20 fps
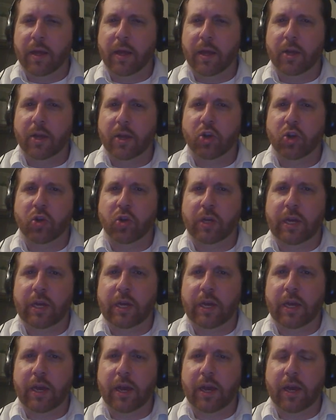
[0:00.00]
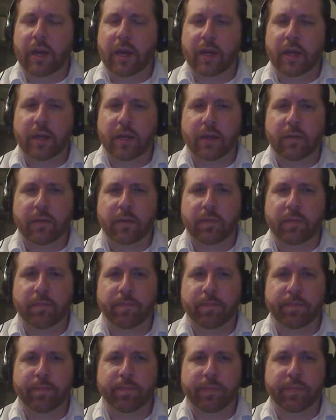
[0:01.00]
Actually,
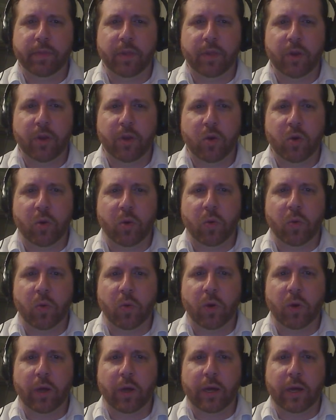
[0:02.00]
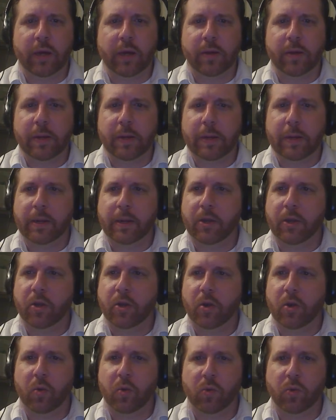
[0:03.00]
no, I
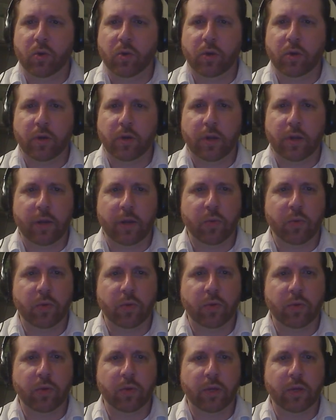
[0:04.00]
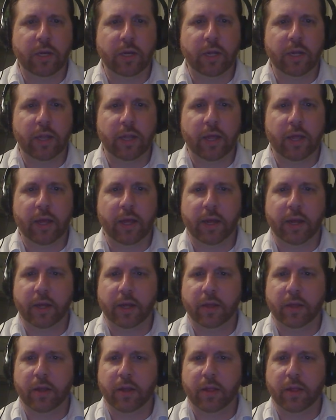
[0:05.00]
don't. I will decline,
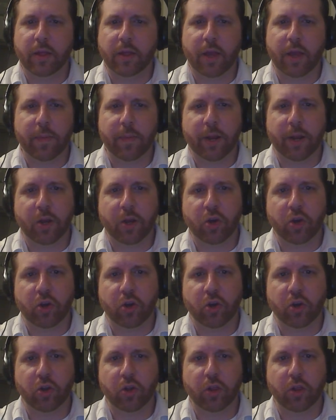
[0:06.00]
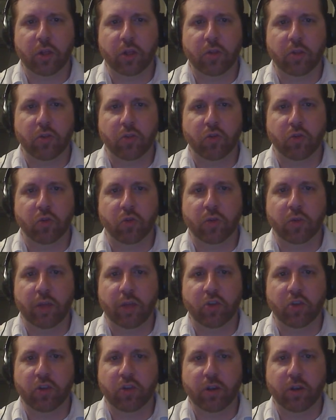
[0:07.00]
because nothing, I mean, I could turn the Druze
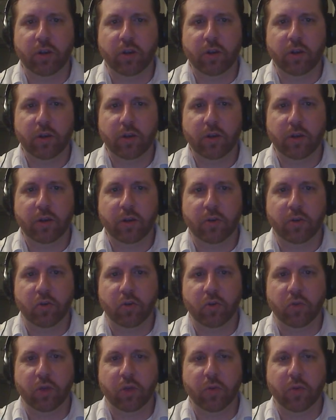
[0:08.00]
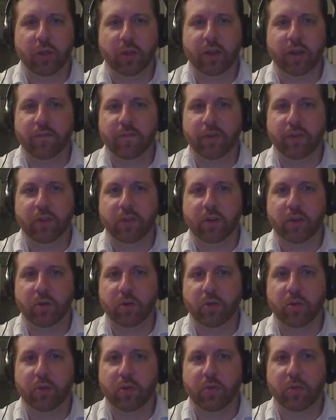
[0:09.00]
engine, Druze Unrelenting Fist, into
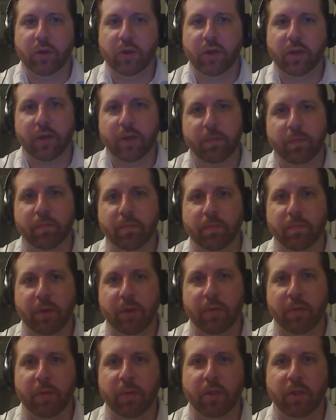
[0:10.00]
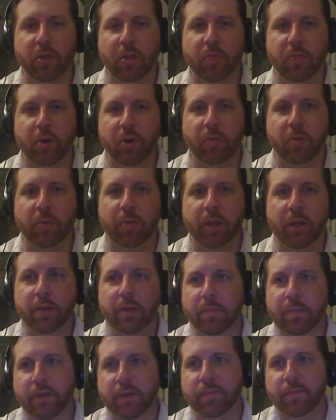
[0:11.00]
a 3/3, and that may have been the smarter
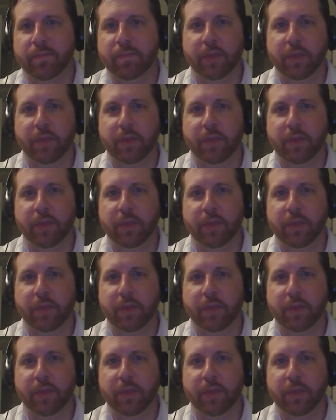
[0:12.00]
play, but